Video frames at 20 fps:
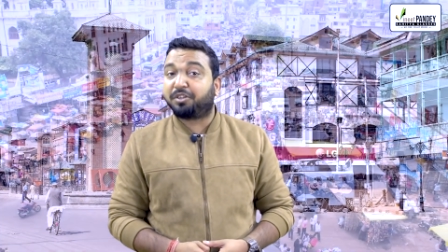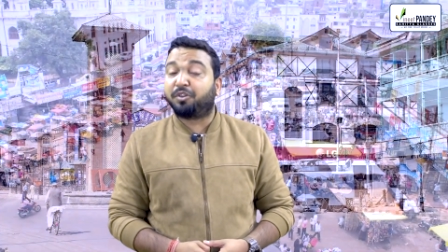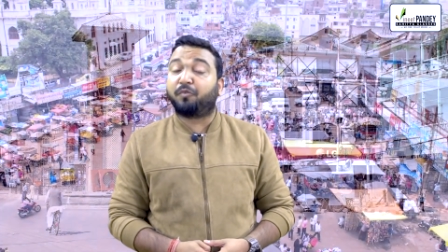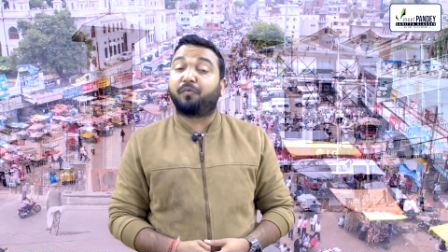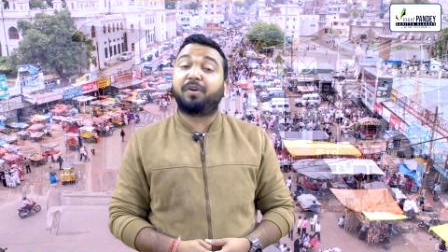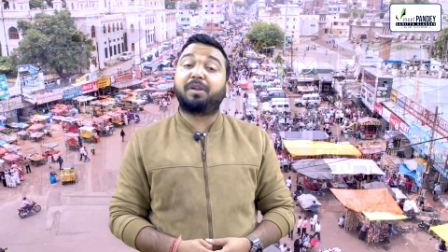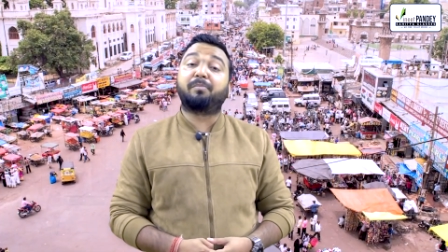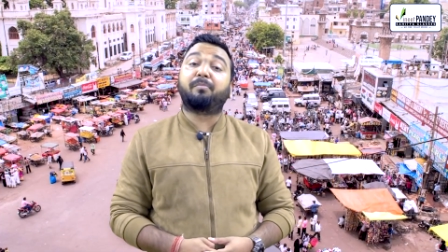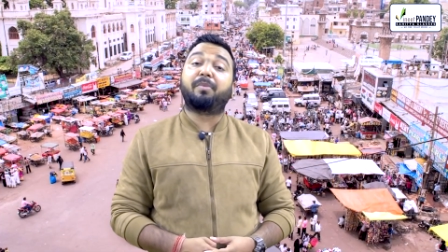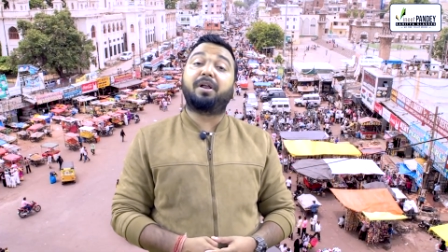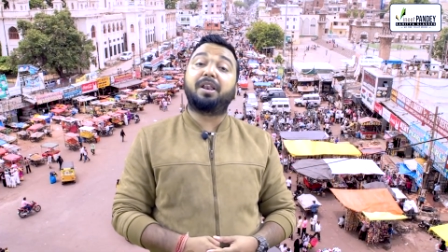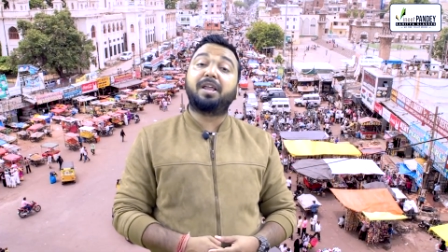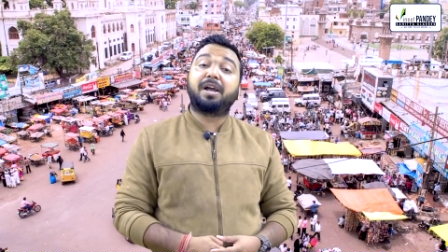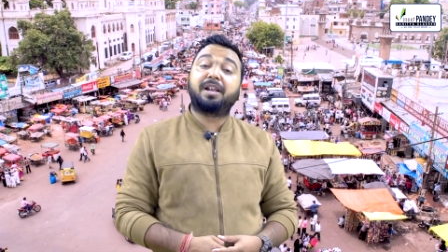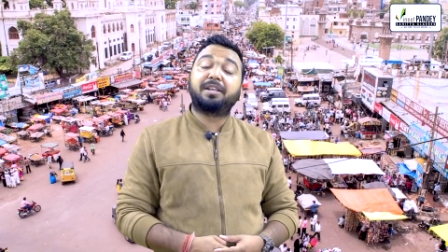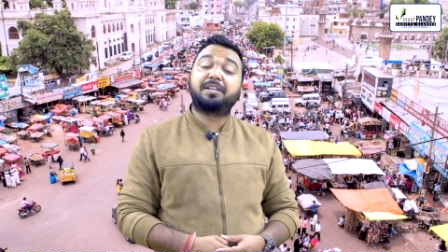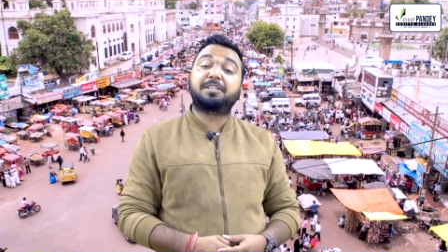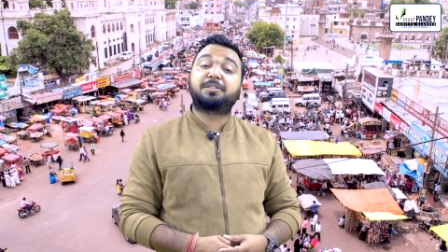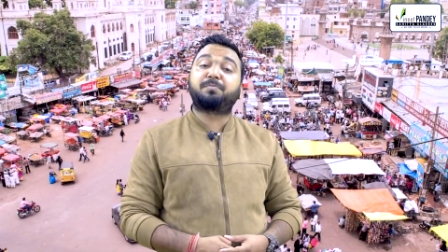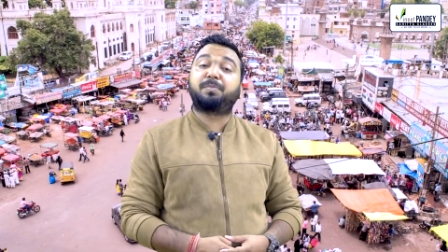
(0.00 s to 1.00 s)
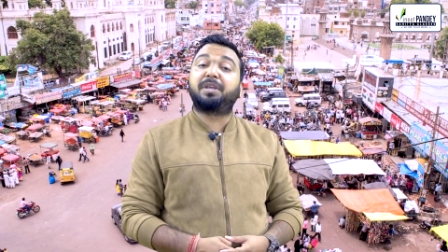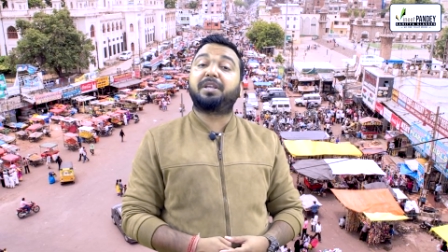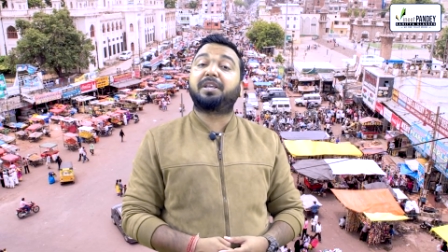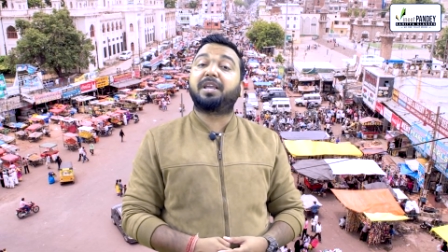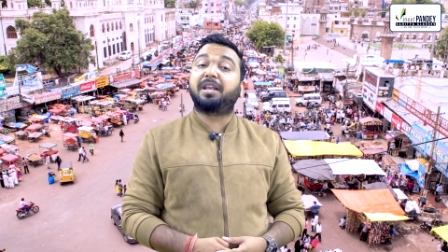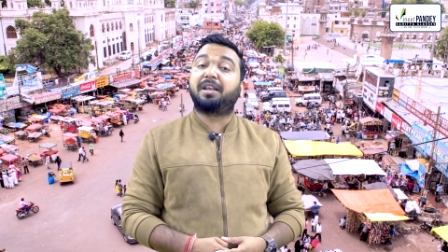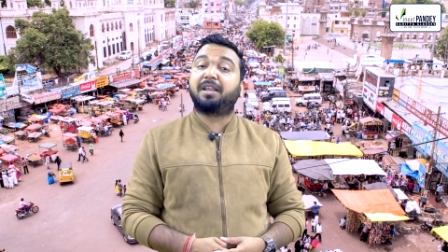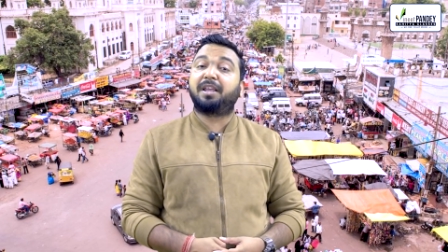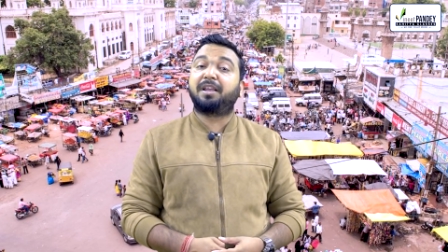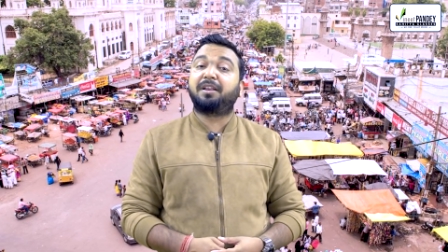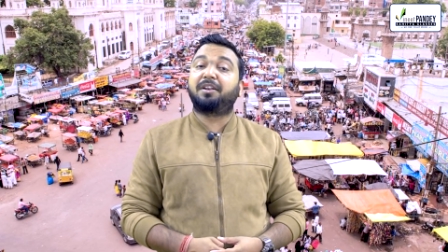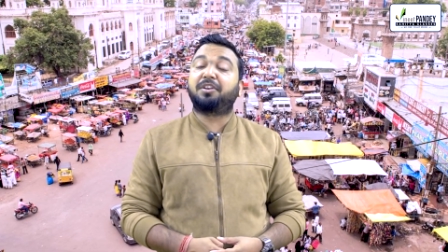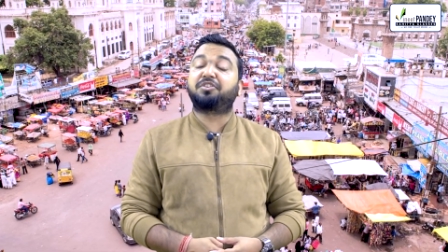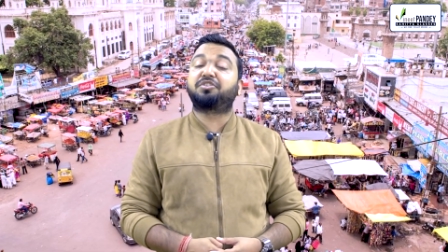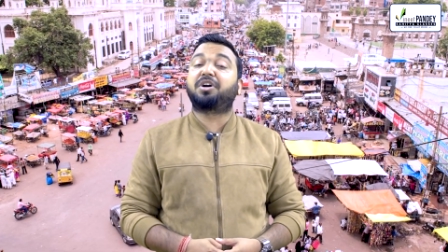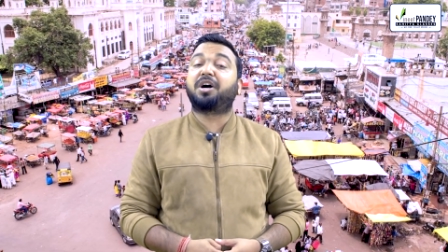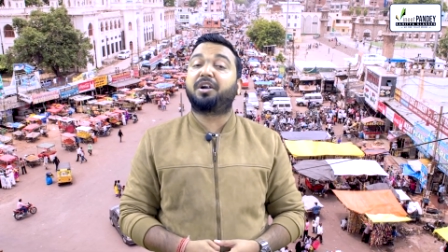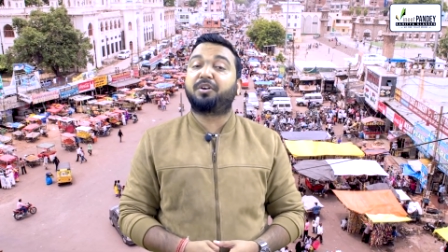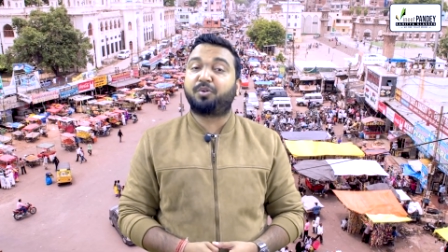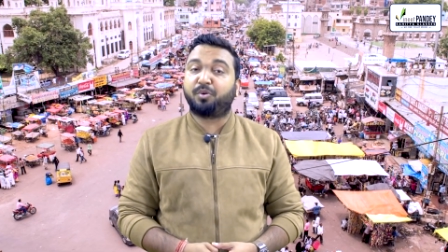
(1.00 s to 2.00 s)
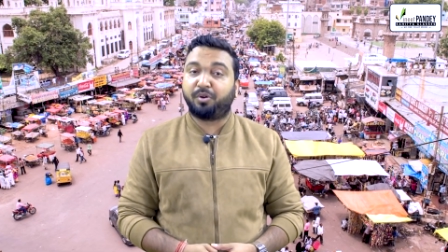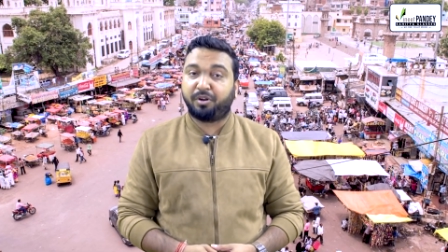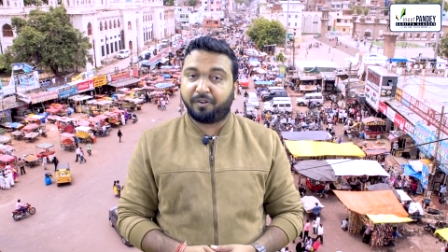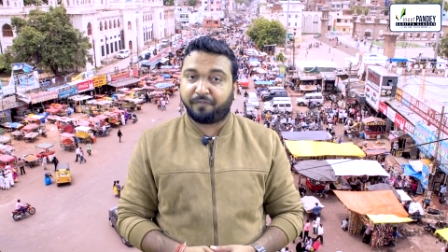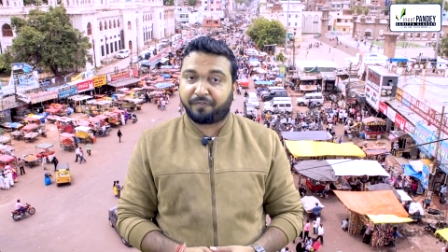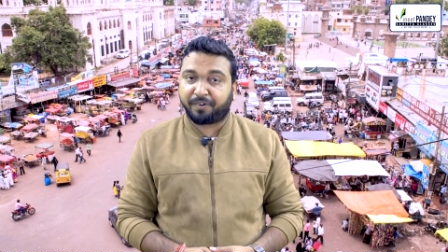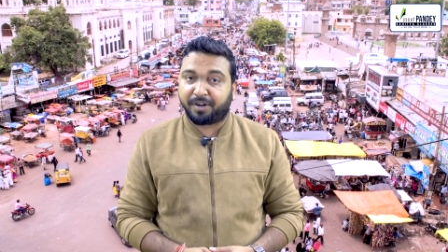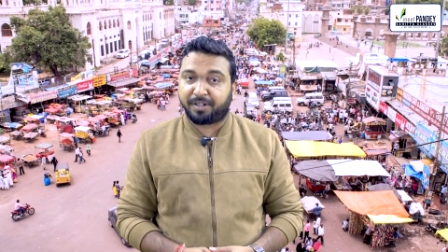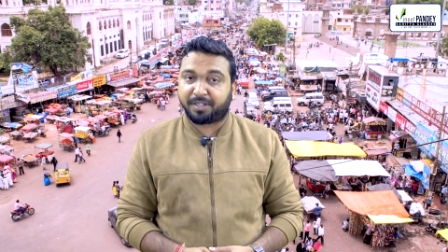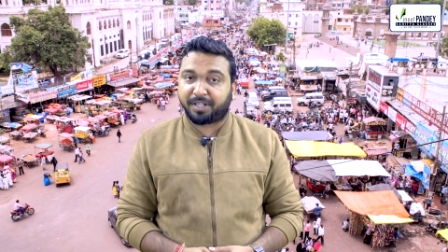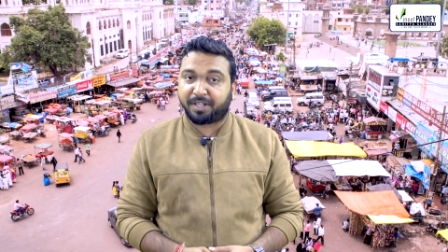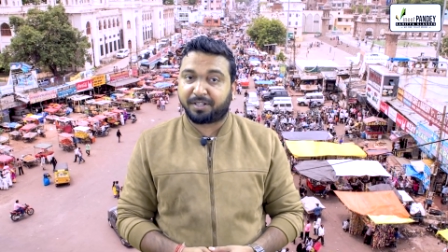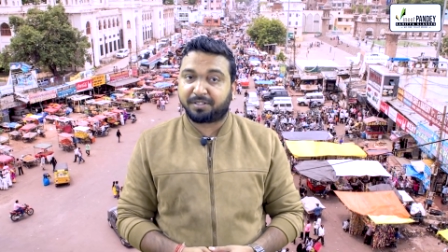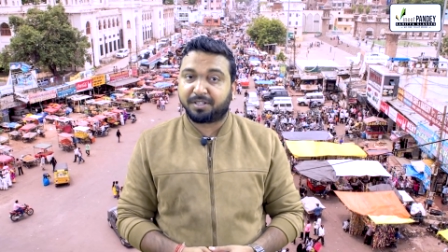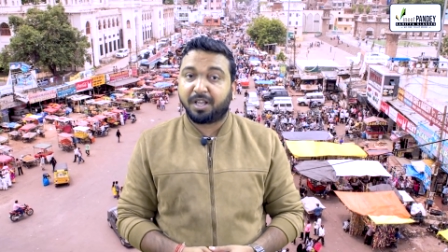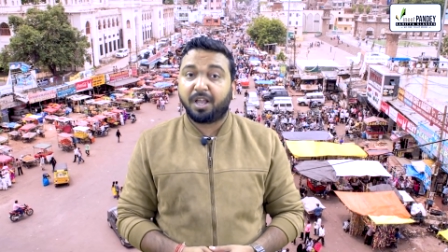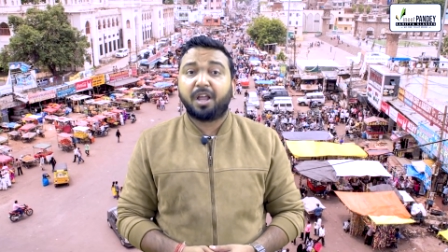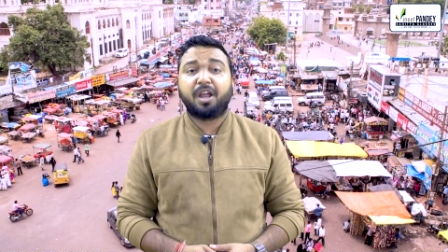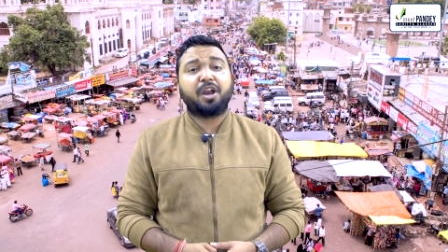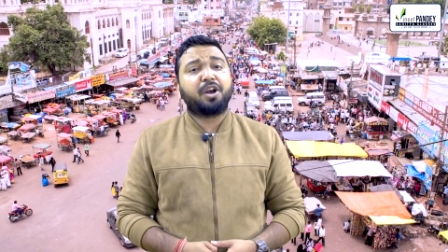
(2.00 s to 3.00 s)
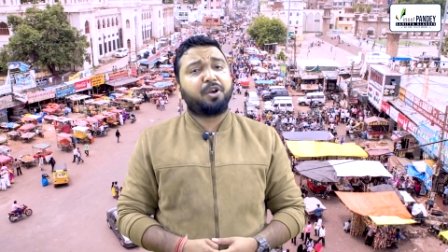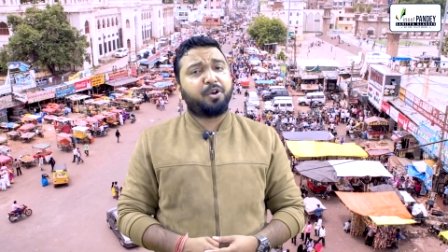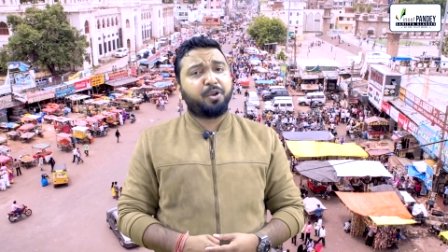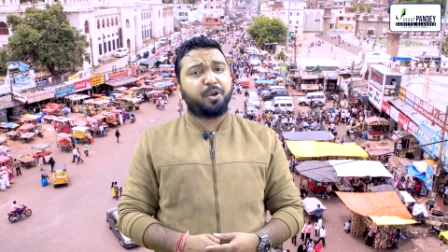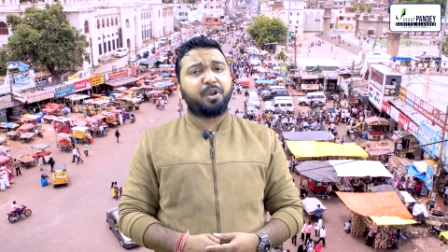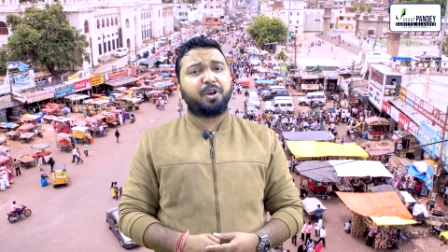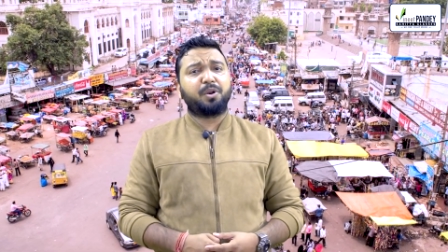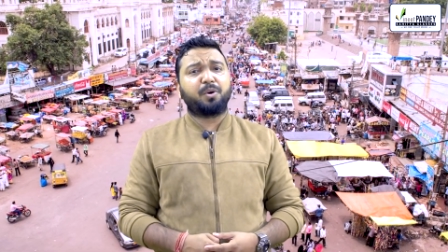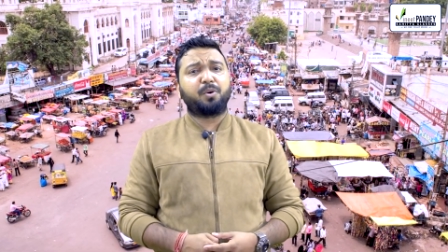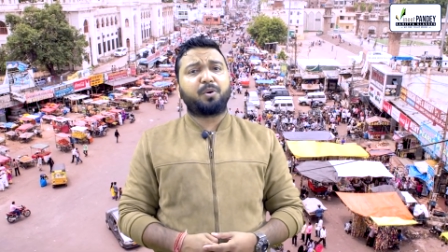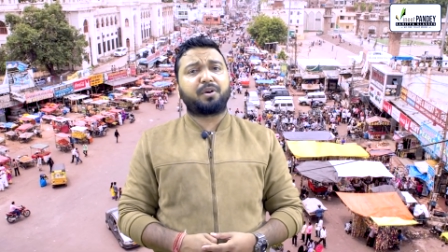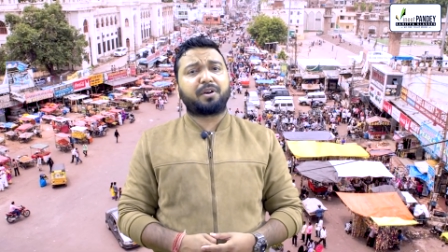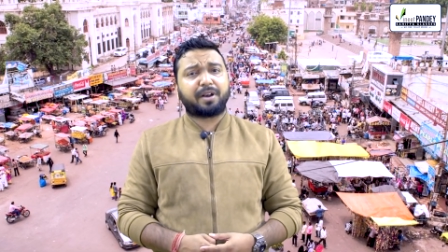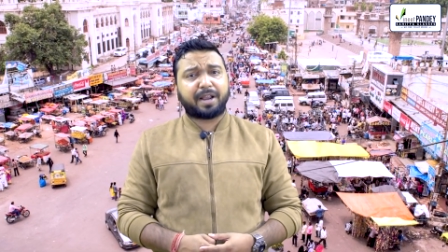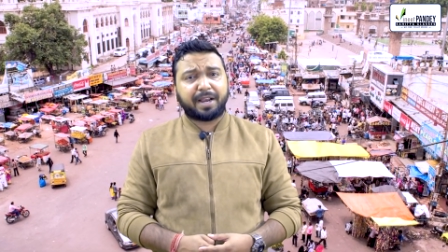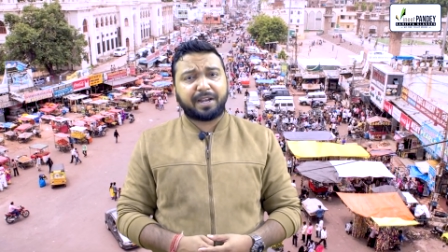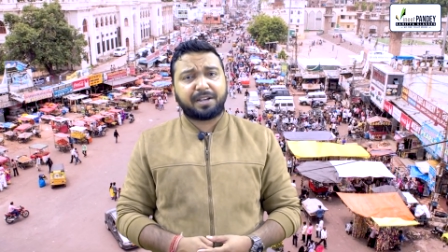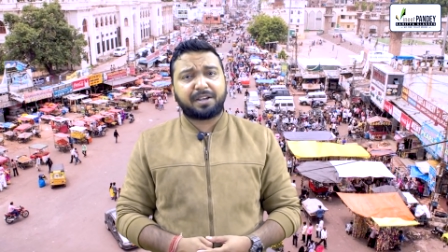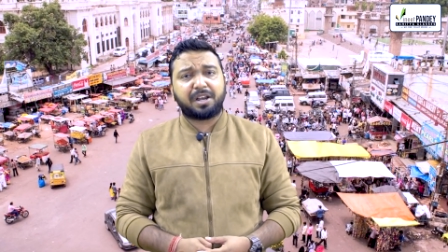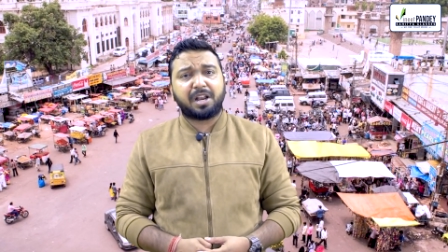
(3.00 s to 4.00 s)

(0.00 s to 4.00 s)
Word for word: the way Malayalis speak in English are two different things. Do you know right